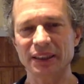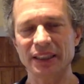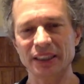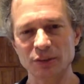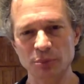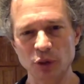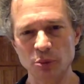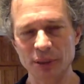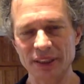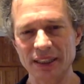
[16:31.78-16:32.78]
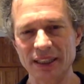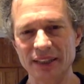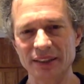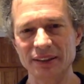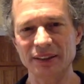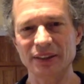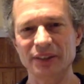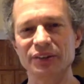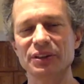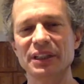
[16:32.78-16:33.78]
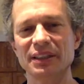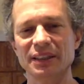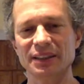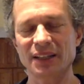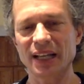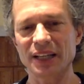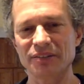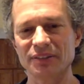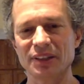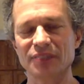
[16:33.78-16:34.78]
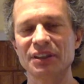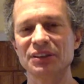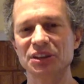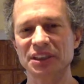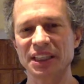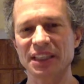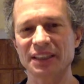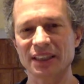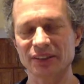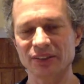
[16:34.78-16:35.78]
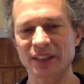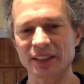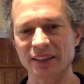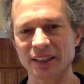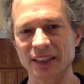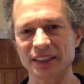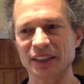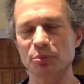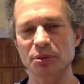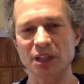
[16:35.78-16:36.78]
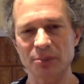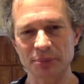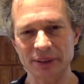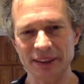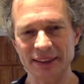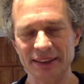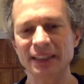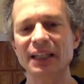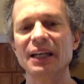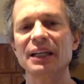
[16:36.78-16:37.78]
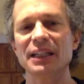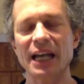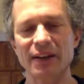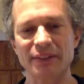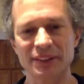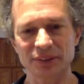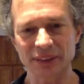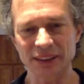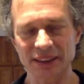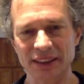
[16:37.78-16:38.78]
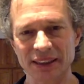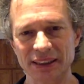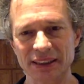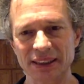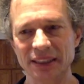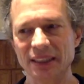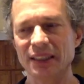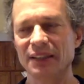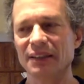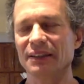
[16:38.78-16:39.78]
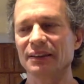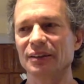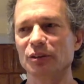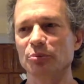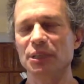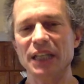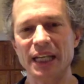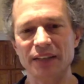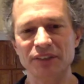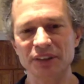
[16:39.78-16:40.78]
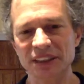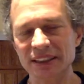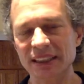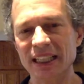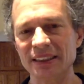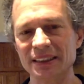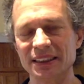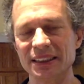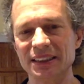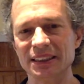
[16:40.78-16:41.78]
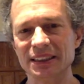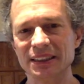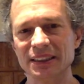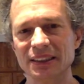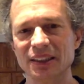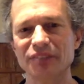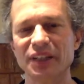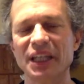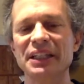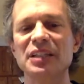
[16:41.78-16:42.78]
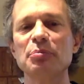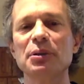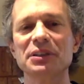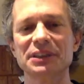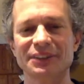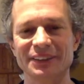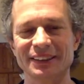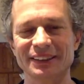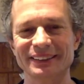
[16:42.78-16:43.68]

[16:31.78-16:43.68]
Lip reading: in the moment and in your daily life of understanding and recognizing the properties, characteristics, behaviors, and tendencies of any persona.